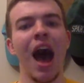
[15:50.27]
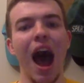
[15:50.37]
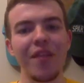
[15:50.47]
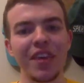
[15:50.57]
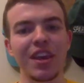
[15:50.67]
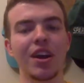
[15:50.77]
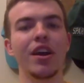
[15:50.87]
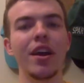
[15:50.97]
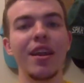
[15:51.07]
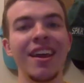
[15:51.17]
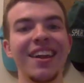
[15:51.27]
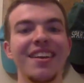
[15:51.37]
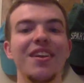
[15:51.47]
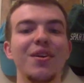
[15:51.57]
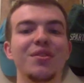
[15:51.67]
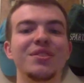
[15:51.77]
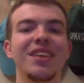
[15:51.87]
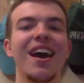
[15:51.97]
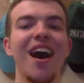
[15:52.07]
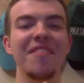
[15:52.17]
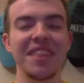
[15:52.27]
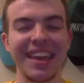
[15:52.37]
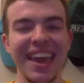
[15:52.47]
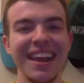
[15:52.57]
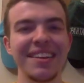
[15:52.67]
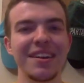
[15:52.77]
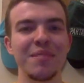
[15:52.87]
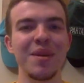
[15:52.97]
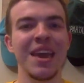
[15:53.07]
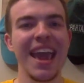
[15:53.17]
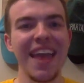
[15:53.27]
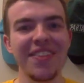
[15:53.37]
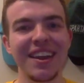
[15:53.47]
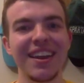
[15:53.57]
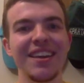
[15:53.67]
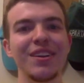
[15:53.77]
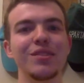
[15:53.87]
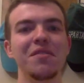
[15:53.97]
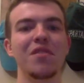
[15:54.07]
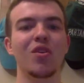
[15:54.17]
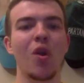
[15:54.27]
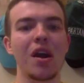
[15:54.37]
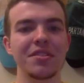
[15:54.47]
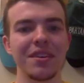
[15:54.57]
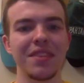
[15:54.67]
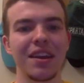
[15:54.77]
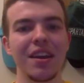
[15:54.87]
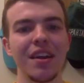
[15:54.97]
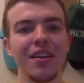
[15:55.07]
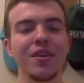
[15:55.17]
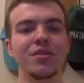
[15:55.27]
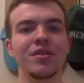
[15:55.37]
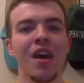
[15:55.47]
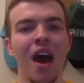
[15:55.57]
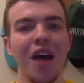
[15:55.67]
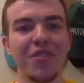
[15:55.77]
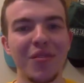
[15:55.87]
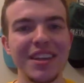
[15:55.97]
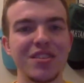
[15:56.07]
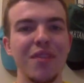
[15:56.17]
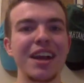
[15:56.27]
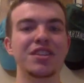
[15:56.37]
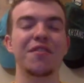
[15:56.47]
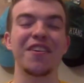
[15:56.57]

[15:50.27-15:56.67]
on the good news of the kingdom and the good news of the cross and the good news of the resurrection.